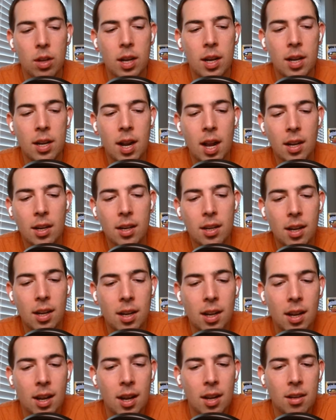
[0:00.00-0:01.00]

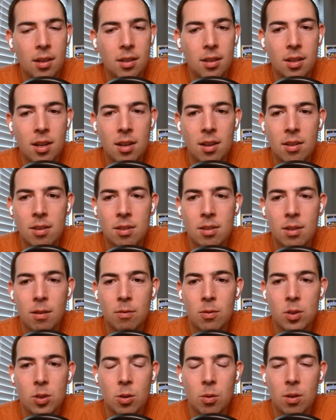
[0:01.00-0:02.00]
Connecticutans
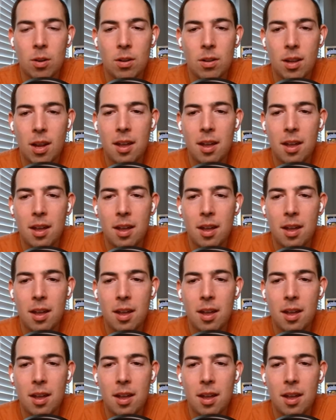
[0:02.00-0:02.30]
of sorts.